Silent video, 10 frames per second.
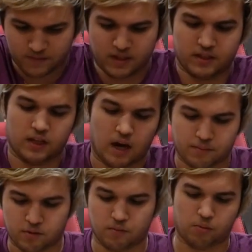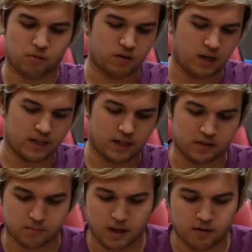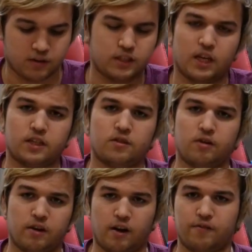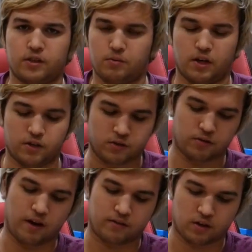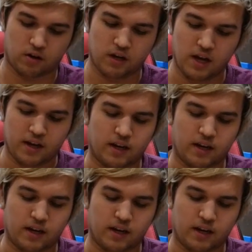is the Opteron board, and that doesn't matter. This has the great graphics, but I can use a graphics card.